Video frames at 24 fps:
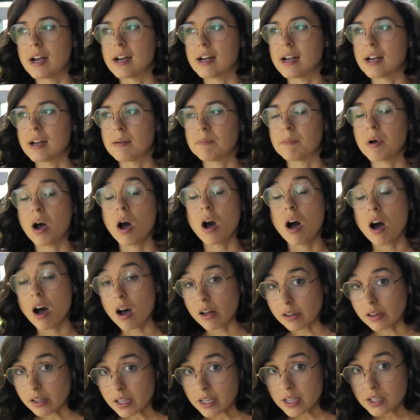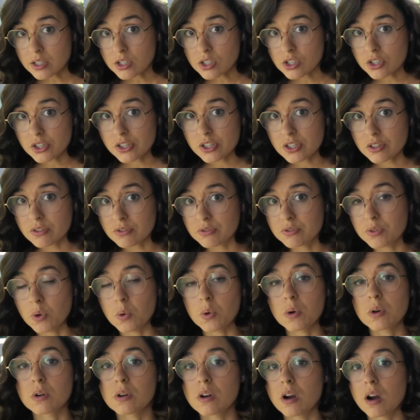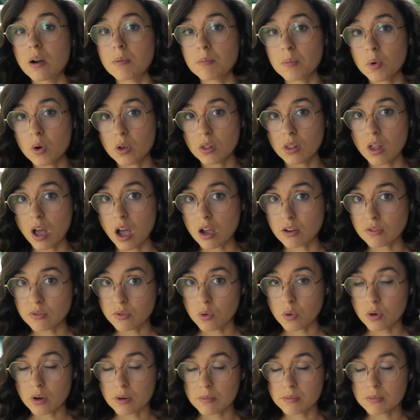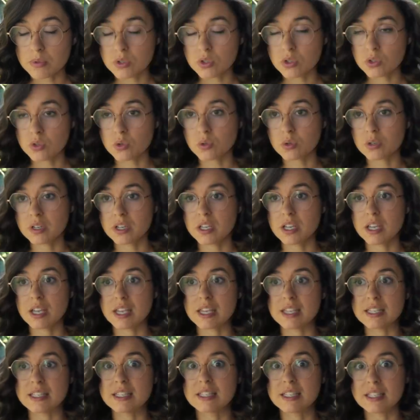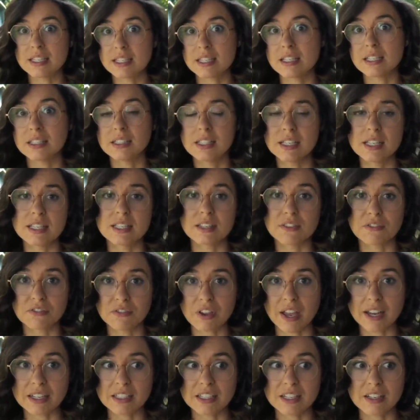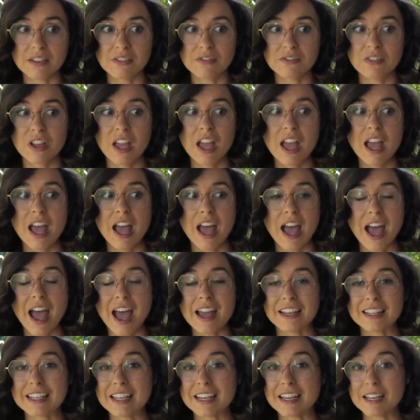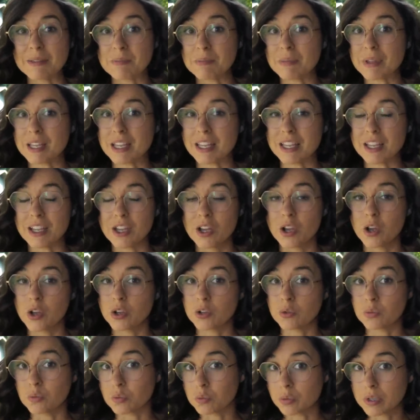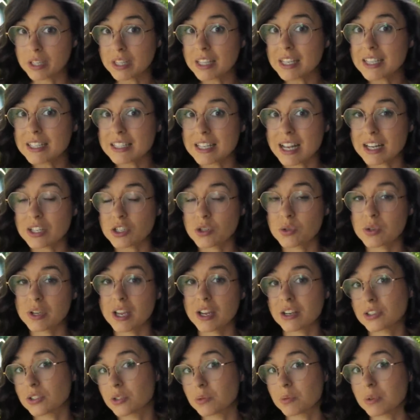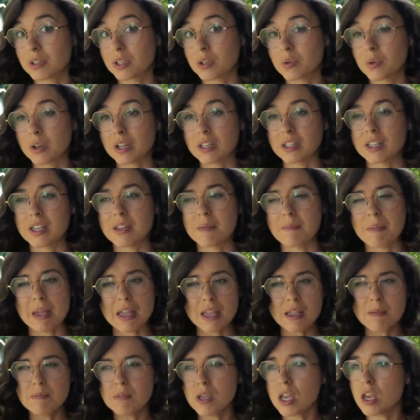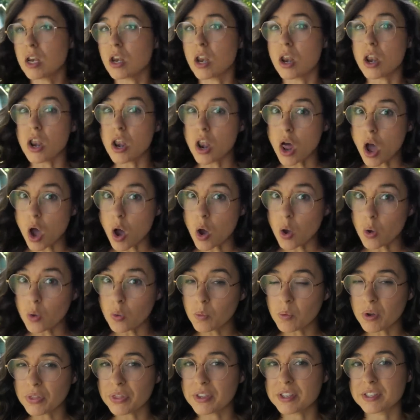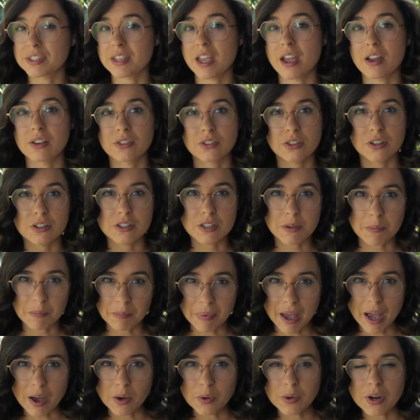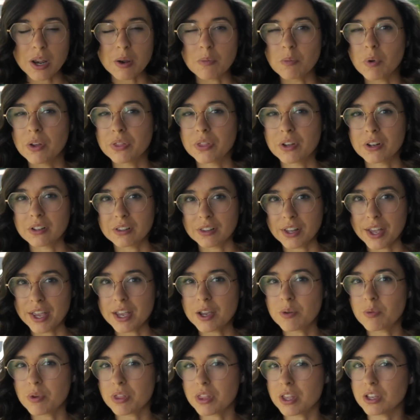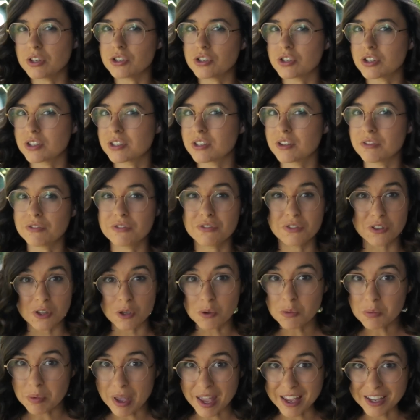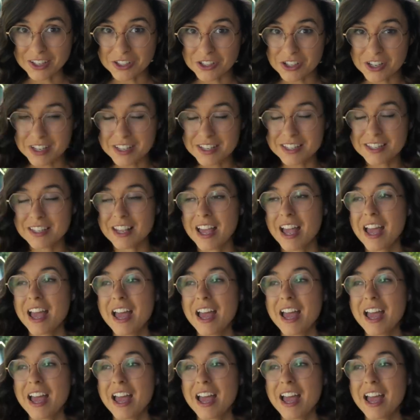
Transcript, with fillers: Uh, polished for a more long-form story. He still is effective at getting me really attached to a character really quickly, making me know what this character is about and what they're like within just a few pages.